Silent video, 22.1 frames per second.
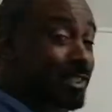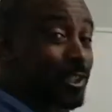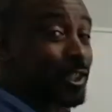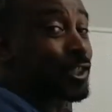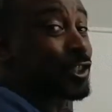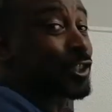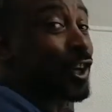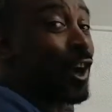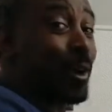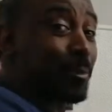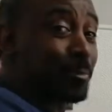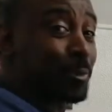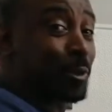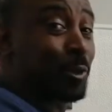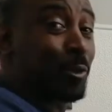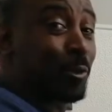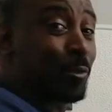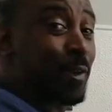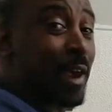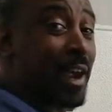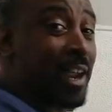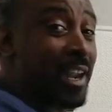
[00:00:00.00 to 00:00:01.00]
is a sharp
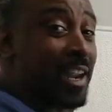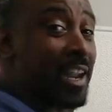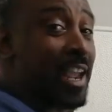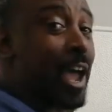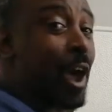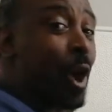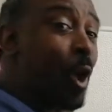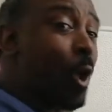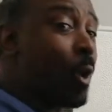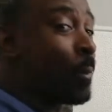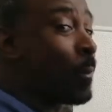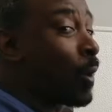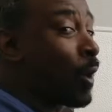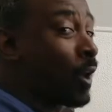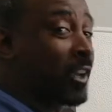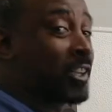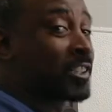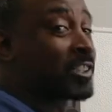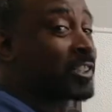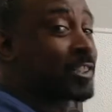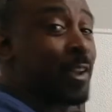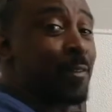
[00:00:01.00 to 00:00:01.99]
dude right here. I hope all
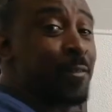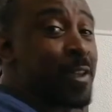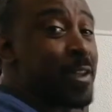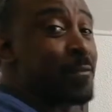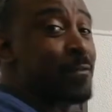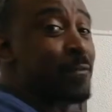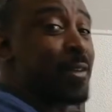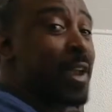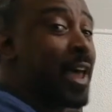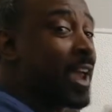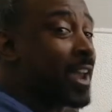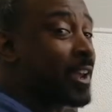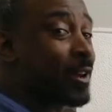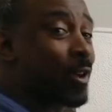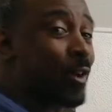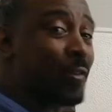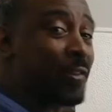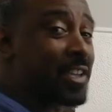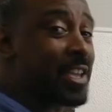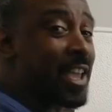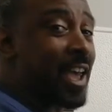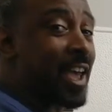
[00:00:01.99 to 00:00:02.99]
this stuff ain't flying
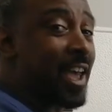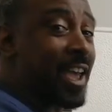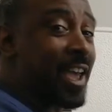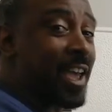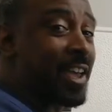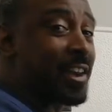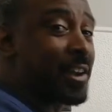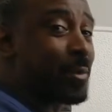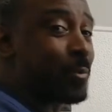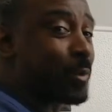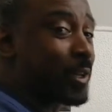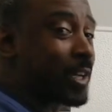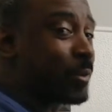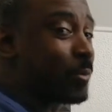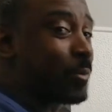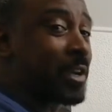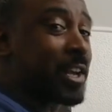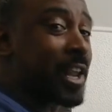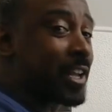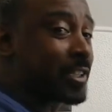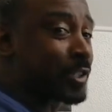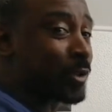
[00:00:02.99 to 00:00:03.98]
over your head and
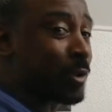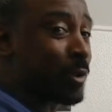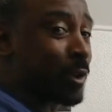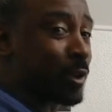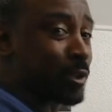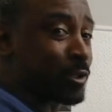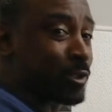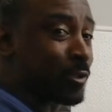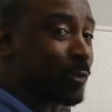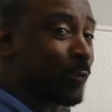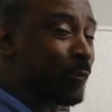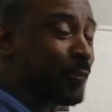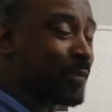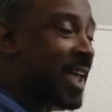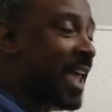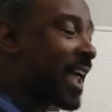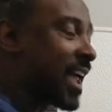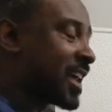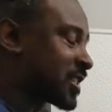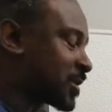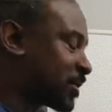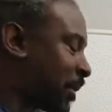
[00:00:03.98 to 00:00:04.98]
we're not talking too
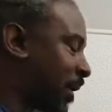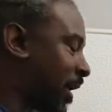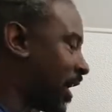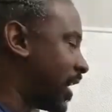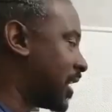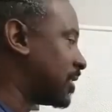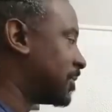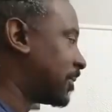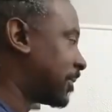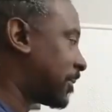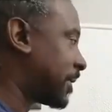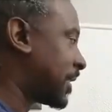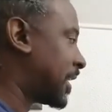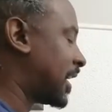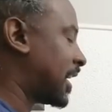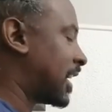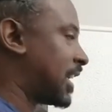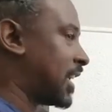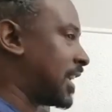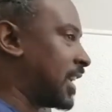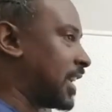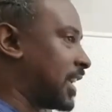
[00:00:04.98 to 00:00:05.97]
fast, but
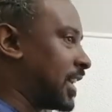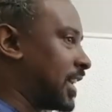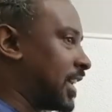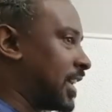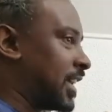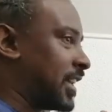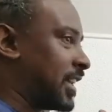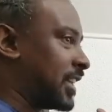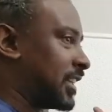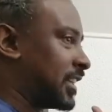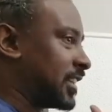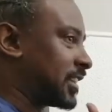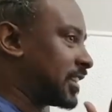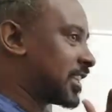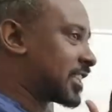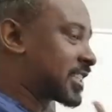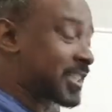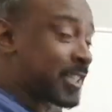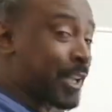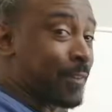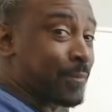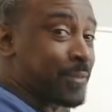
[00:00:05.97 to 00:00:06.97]
the
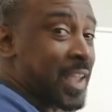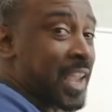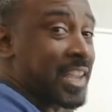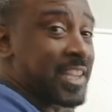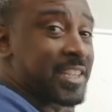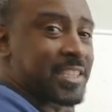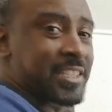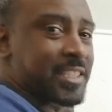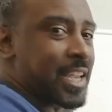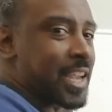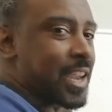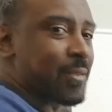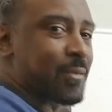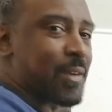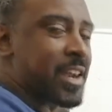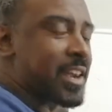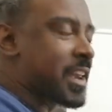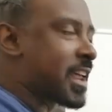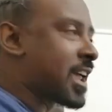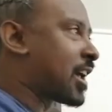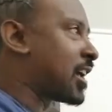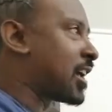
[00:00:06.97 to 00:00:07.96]
stuff that he's saying right now